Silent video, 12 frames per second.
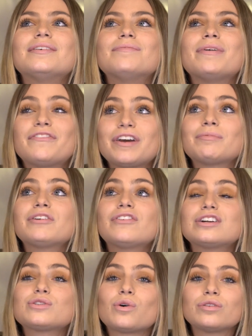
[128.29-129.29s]
My family
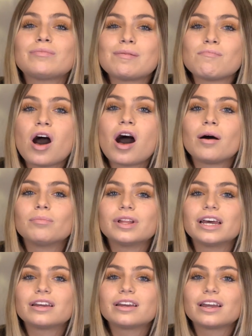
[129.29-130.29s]
friend told my mom,
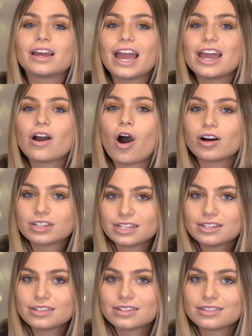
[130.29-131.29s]
like, "Hey,
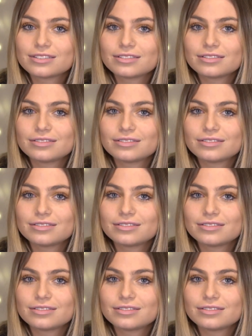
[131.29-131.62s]
Austin's